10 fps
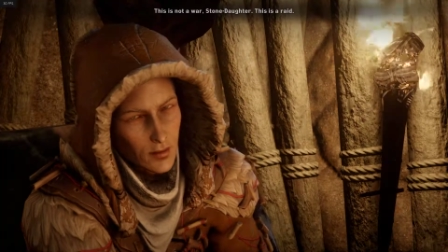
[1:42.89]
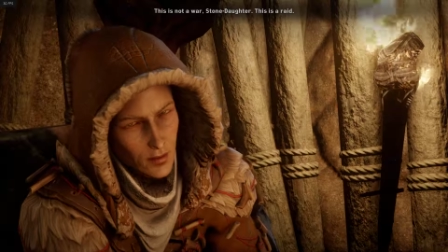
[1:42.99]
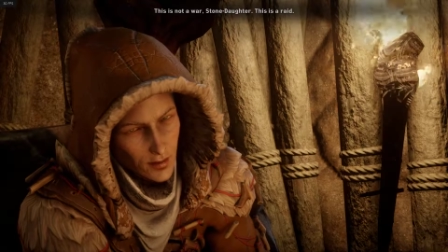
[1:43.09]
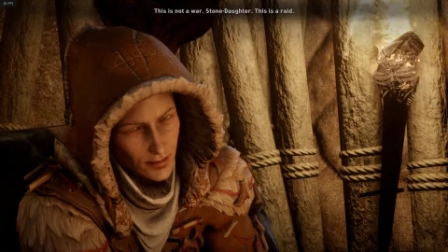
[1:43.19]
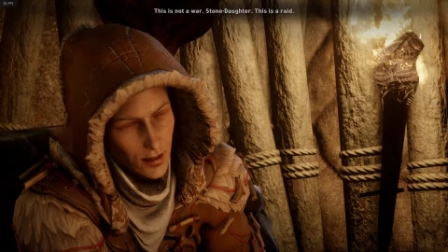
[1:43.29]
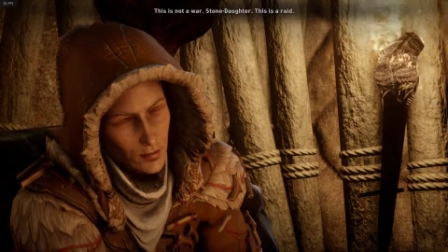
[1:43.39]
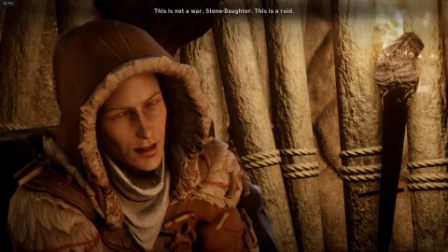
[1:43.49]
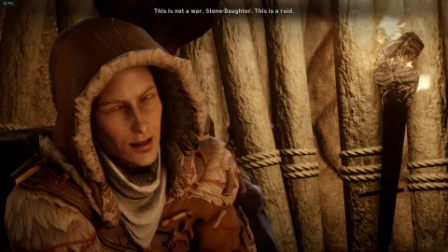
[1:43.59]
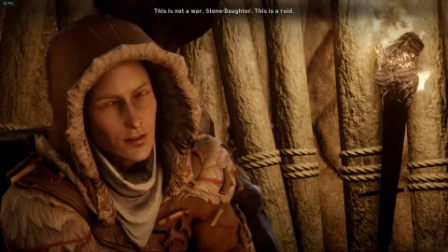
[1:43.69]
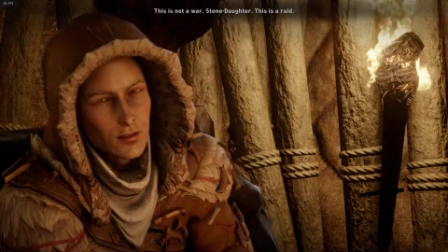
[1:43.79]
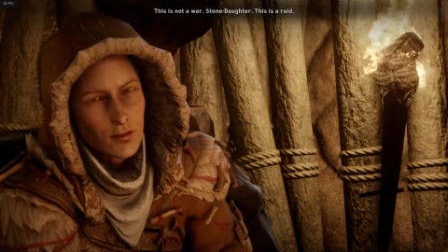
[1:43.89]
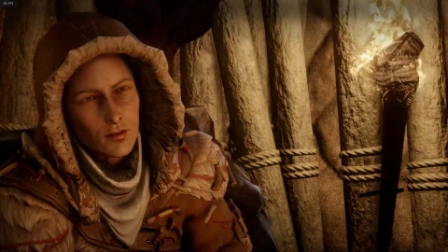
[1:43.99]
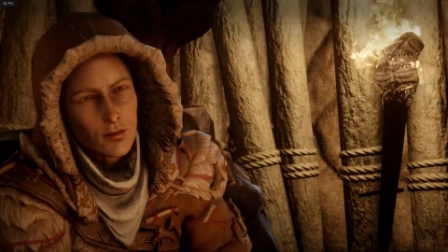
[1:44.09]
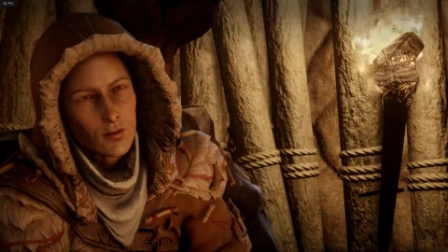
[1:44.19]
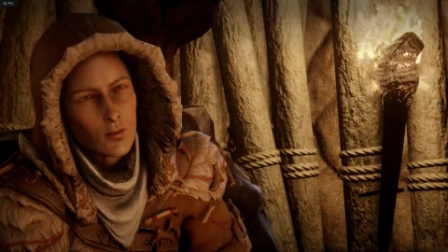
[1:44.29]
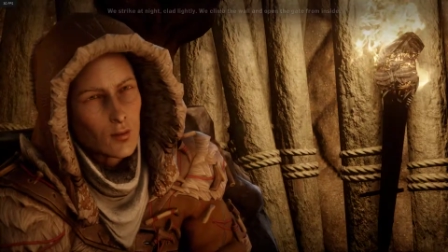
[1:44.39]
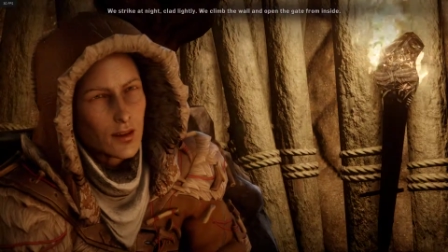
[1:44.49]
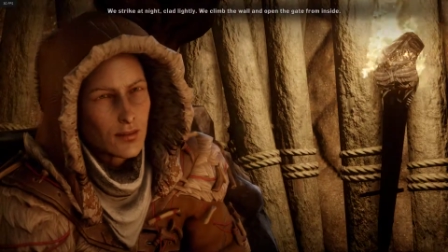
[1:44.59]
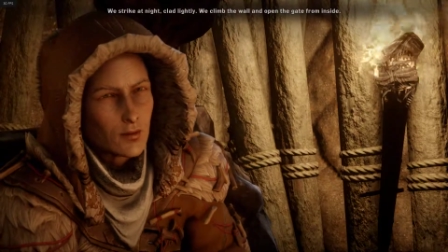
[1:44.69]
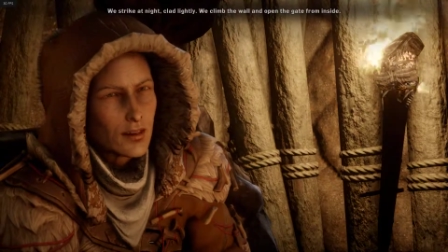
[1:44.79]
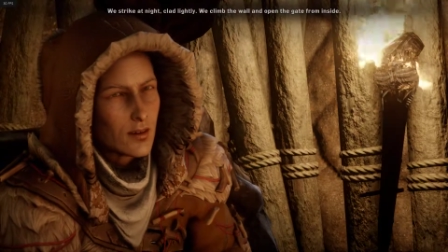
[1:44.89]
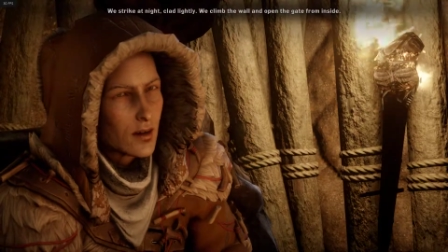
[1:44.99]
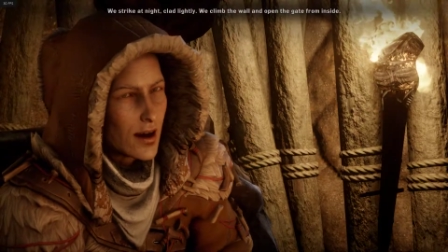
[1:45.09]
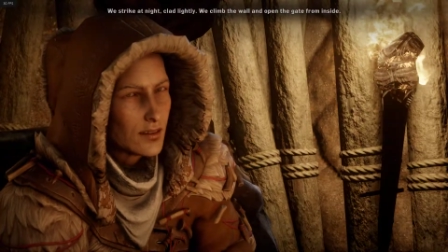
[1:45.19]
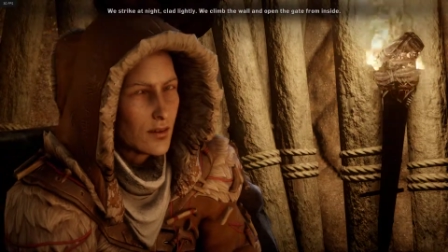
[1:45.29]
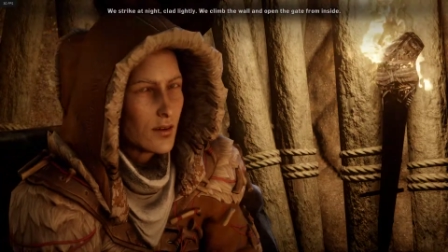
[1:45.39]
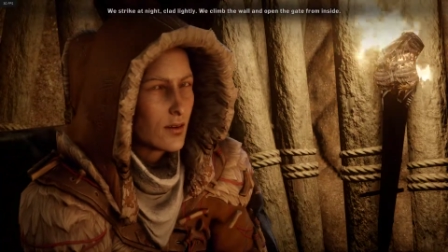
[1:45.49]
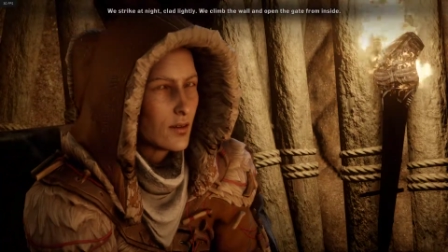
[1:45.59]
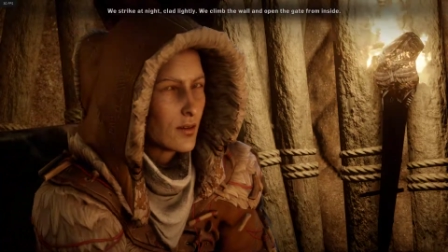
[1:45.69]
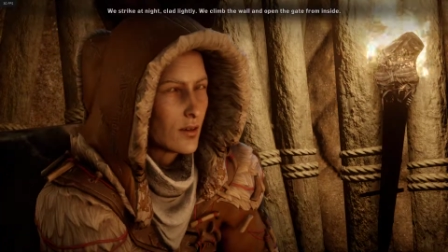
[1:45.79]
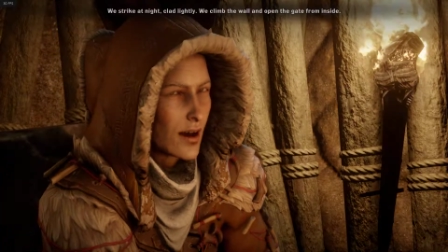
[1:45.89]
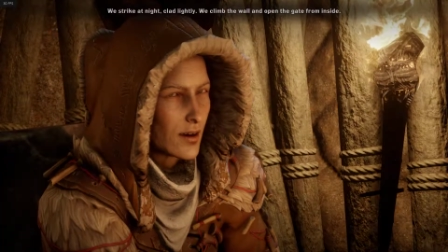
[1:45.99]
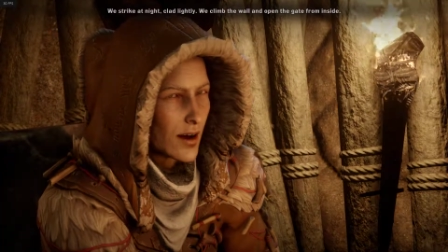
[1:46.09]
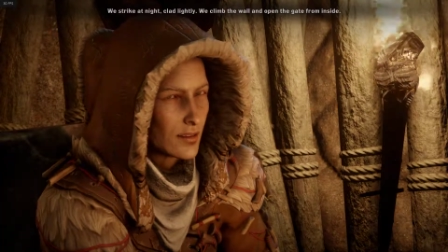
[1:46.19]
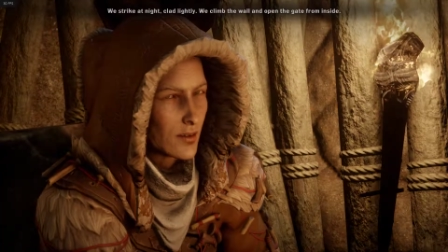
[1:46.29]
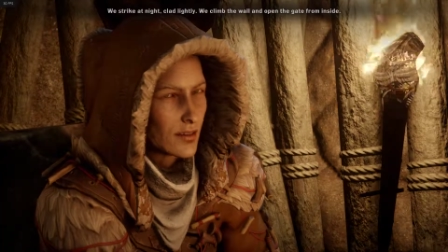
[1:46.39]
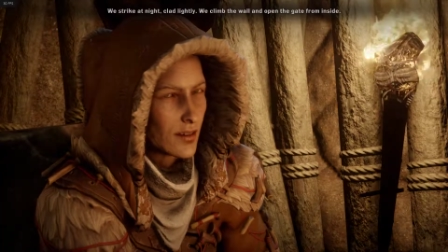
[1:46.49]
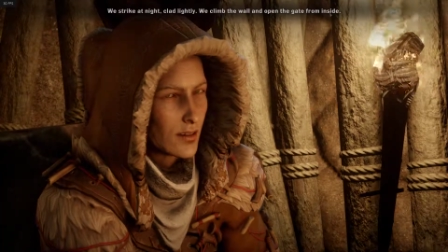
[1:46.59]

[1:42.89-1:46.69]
This is a raid. We strike at night, clad lightly.